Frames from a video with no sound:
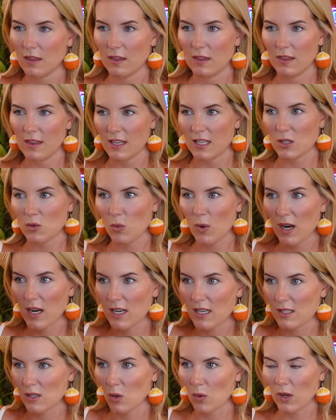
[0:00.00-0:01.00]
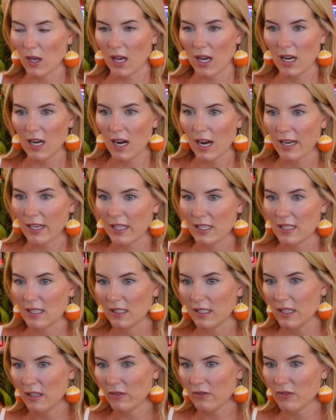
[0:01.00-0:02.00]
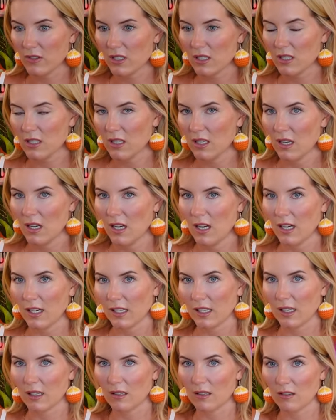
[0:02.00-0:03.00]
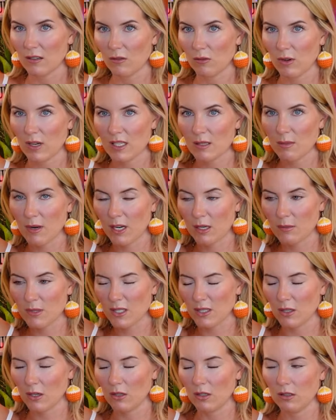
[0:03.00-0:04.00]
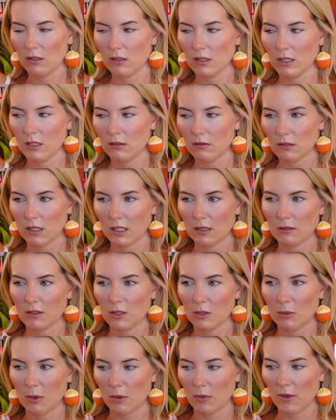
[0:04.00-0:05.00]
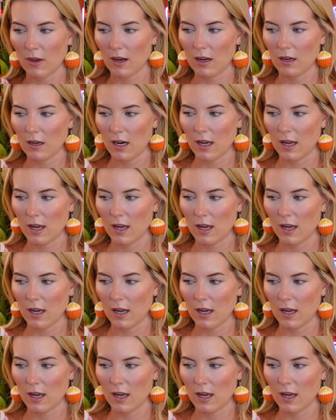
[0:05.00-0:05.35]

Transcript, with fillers: this way is okay. I can lift, can raise my arm slowly, right to about there.